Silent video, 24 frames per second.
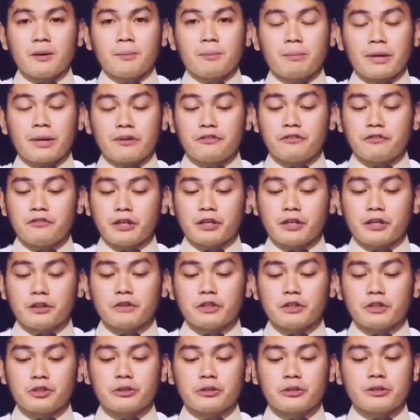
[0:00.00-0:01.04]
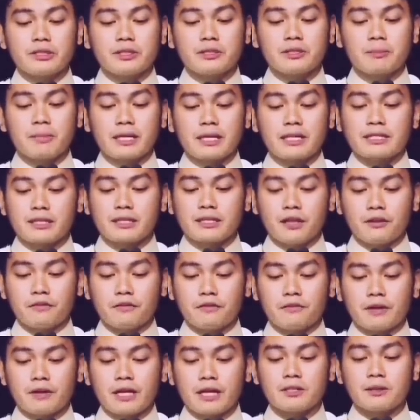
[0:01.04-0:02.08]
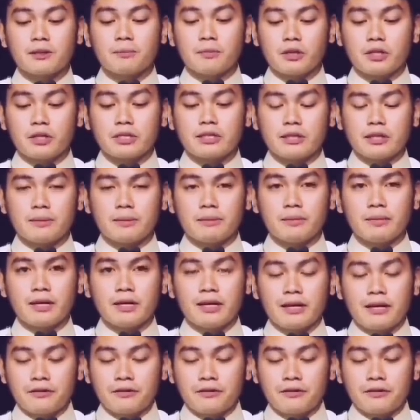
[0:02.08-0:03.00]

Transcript: My fear of introducing myself as a Muslim